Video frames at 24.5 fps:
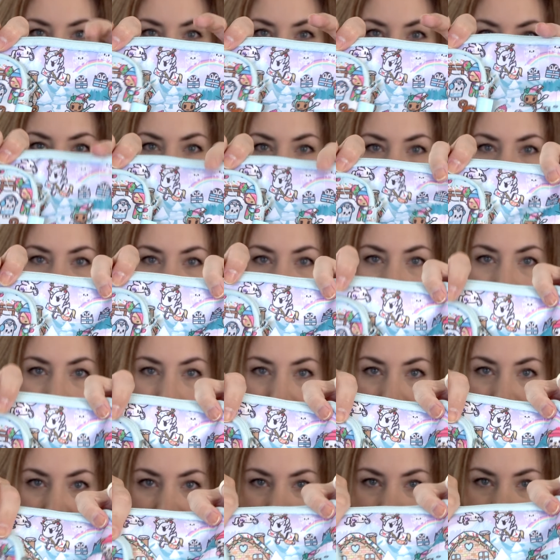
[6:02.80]
below
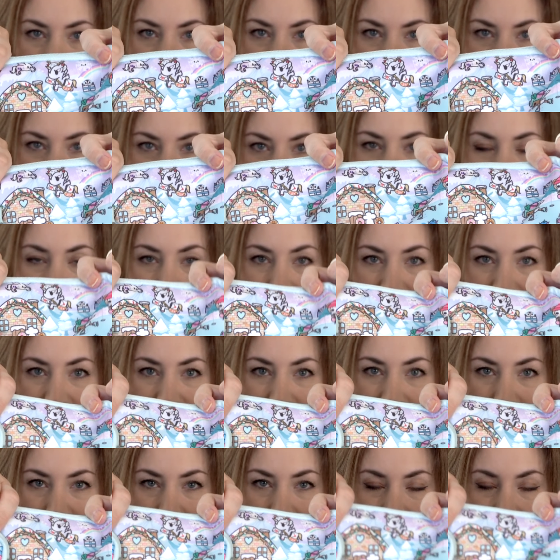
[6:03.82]
what is on your